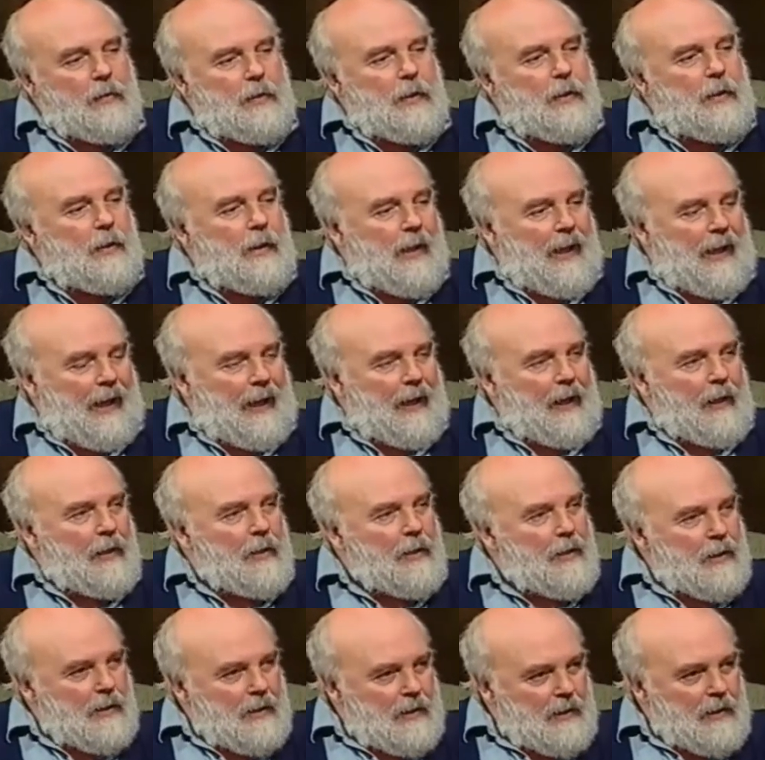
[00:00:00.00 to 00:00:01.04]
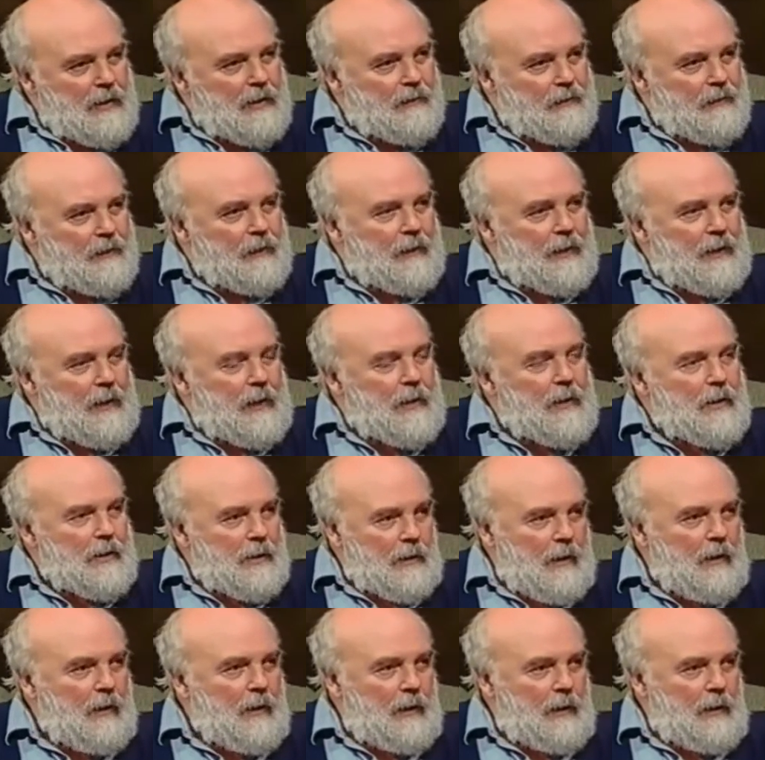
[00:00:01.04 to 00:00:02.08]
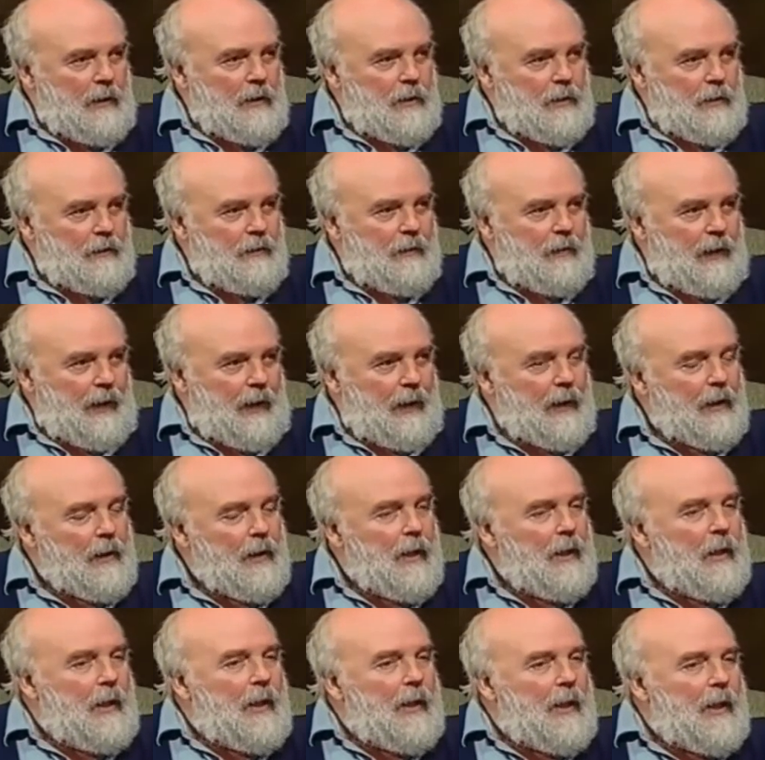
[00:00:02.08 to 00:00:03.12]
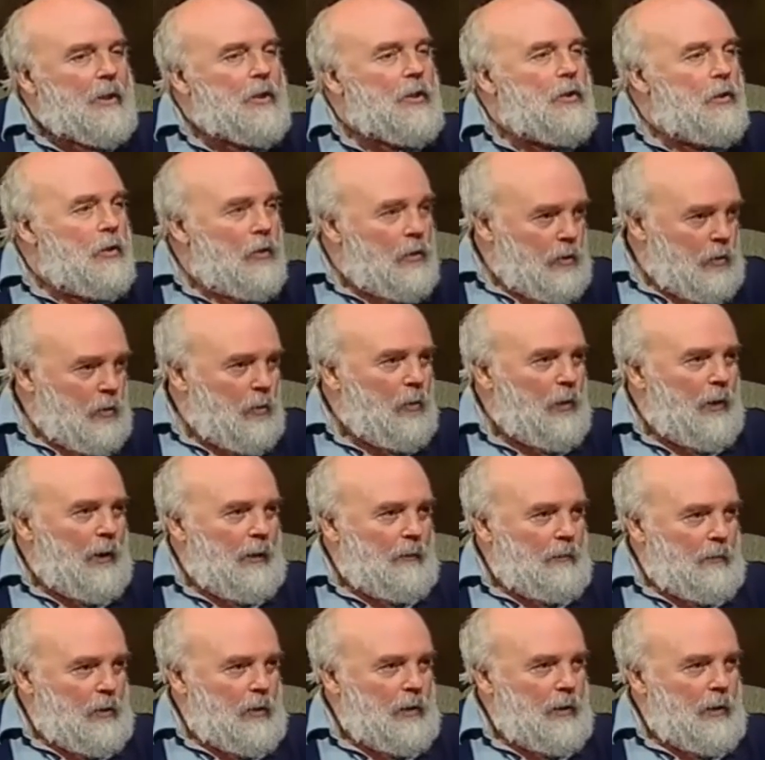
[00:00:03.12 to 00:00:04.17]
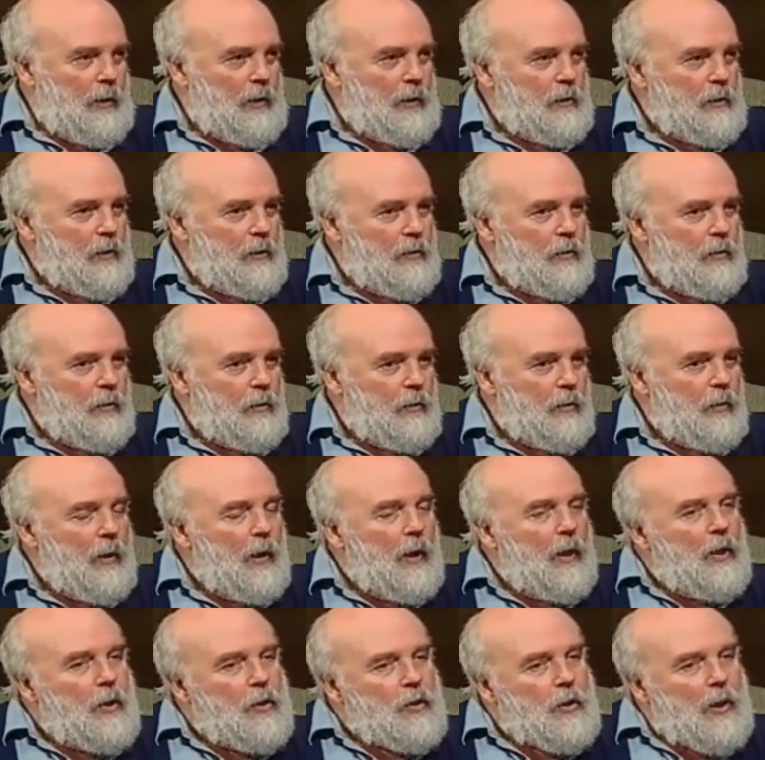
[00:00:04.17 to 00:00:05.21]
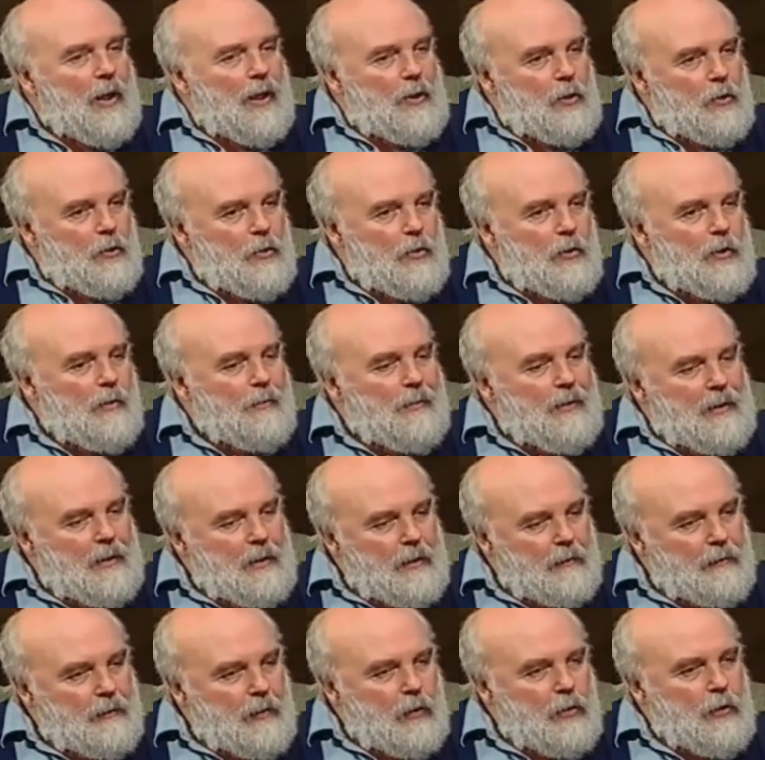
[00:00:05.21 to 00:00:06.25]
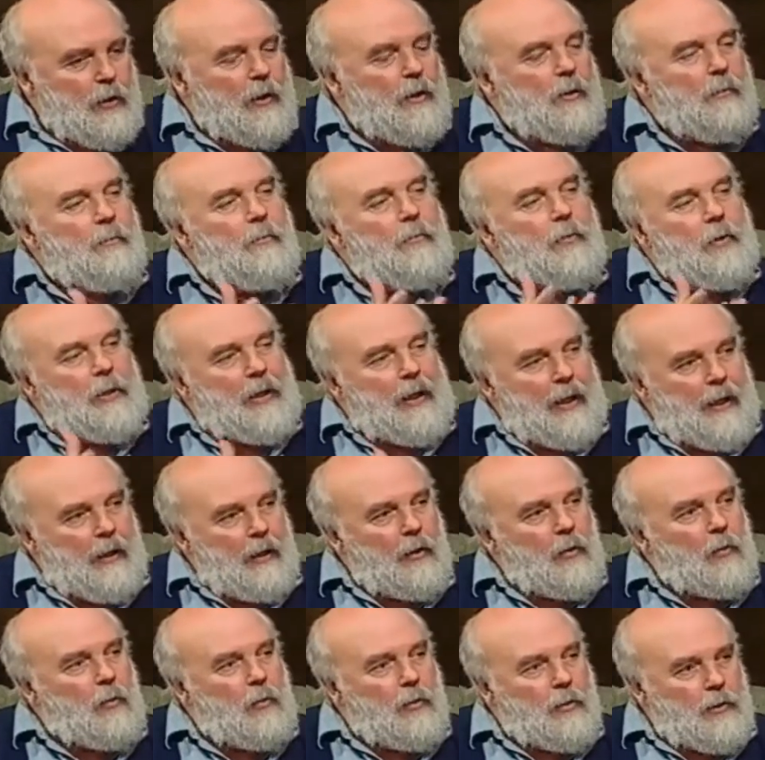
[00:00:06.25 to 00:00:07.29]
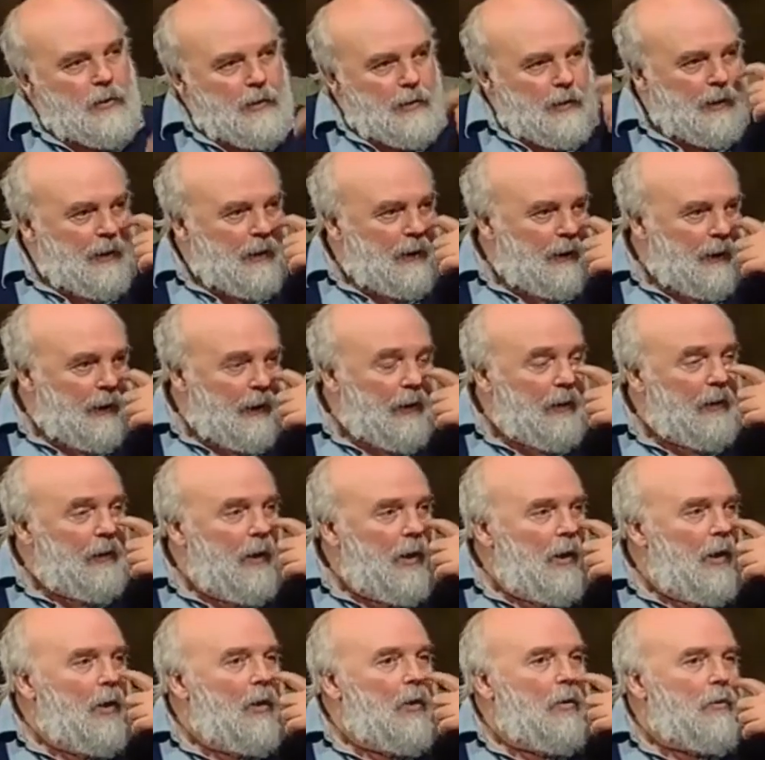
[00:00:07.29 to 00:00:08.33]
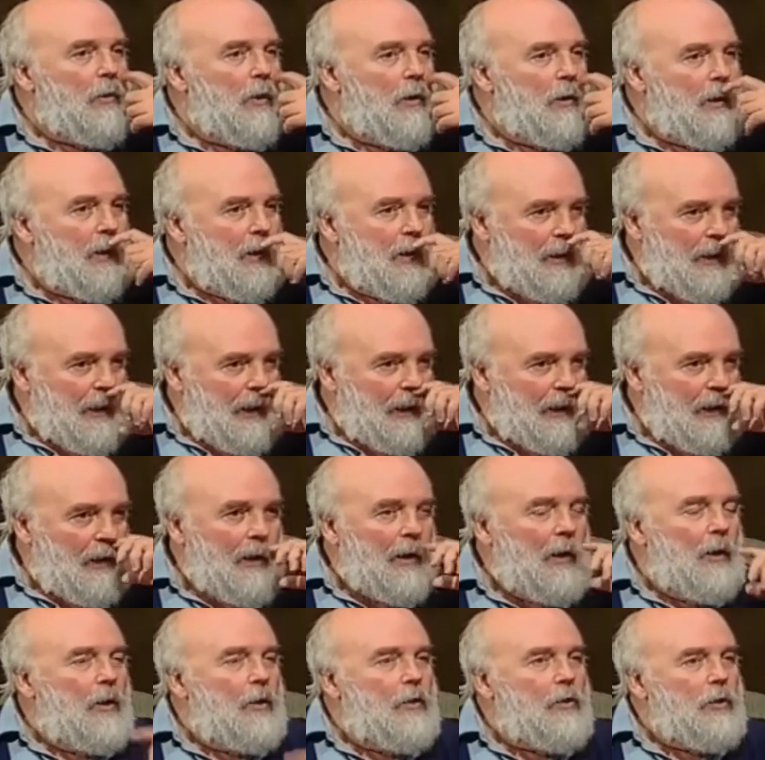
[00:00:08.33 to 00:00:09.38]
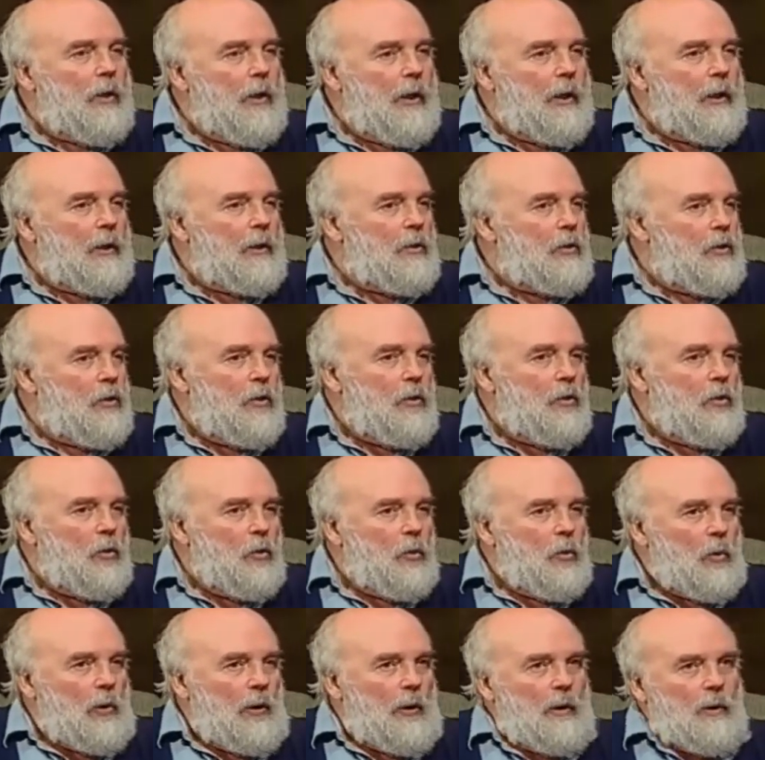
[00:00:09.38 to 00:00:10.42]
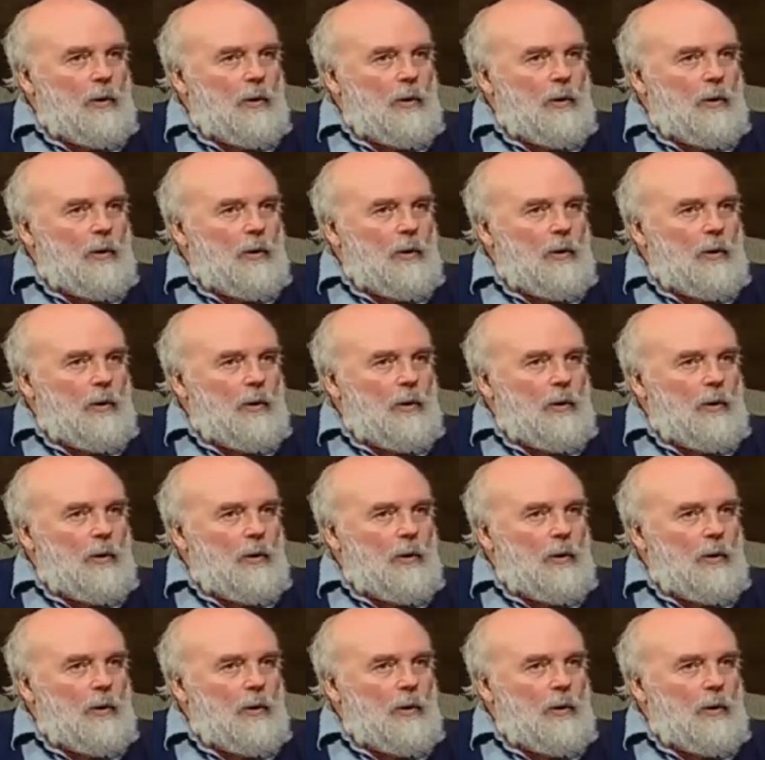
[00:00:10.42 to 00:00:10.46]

to that and to see if there are any signs of that. That's not what I'm trying to do. So I do see myself as trying to bring out what's there, rather than trying to